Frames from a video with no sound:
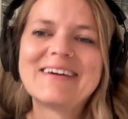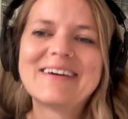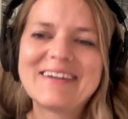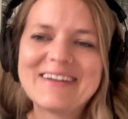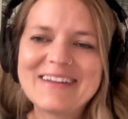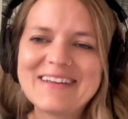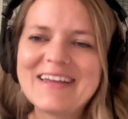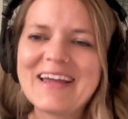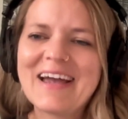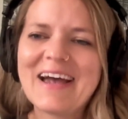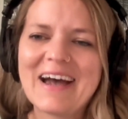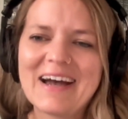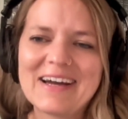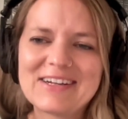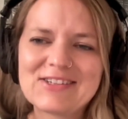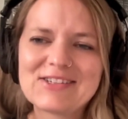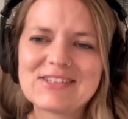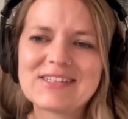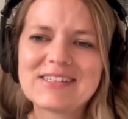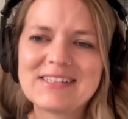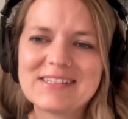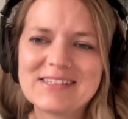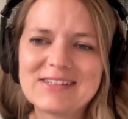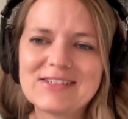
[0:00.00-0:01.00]
Yeah.
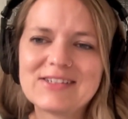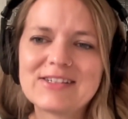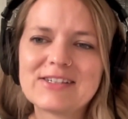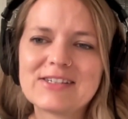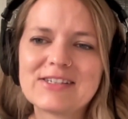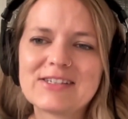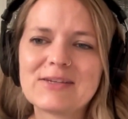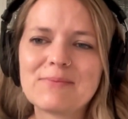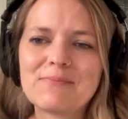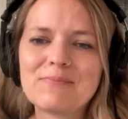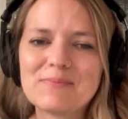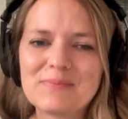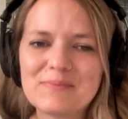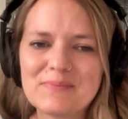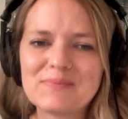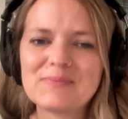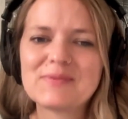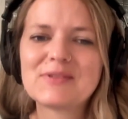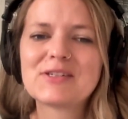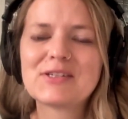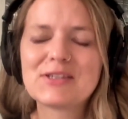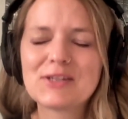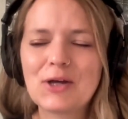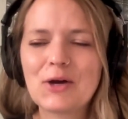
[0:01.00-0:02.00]
Just some
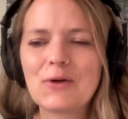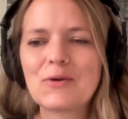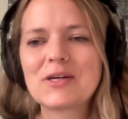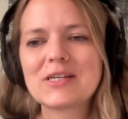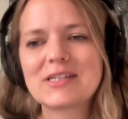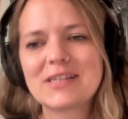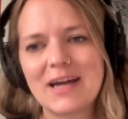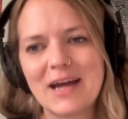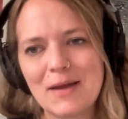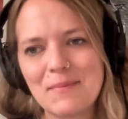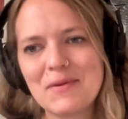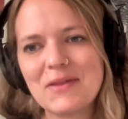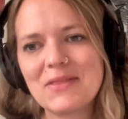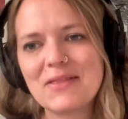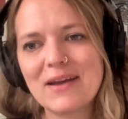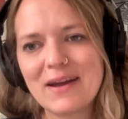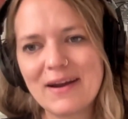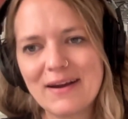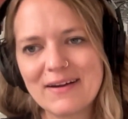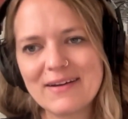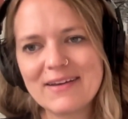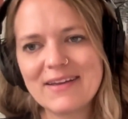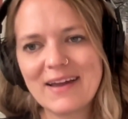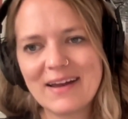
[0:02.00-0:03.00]
slower time in
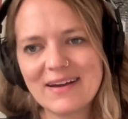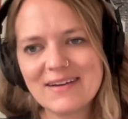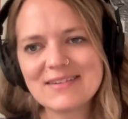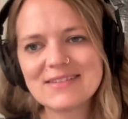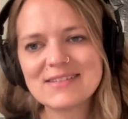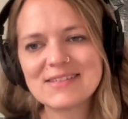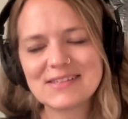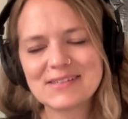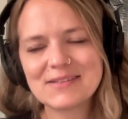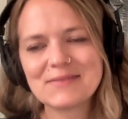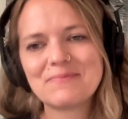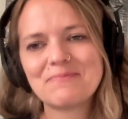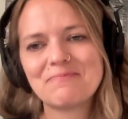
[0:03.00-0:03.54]
there. Yes.